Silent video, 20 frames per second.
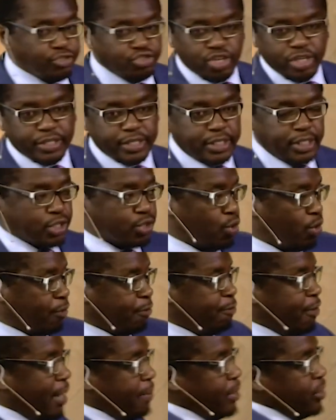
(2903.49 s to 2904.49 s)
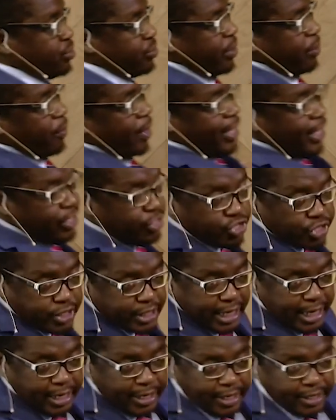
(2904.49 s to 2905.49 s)
Jesus is confirming to the religious
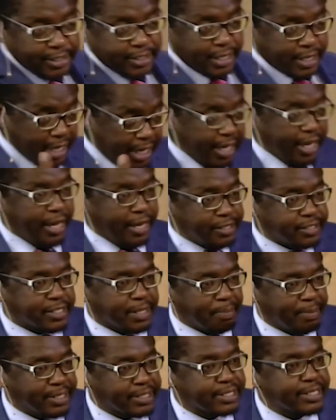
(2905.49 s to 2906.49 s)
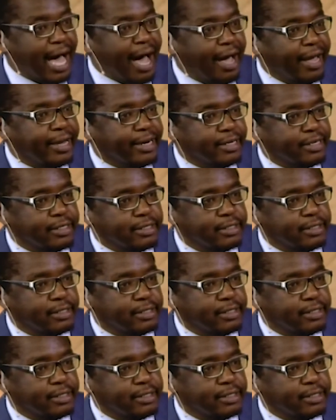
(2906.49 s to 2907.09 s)
leaders that he is the Messiah.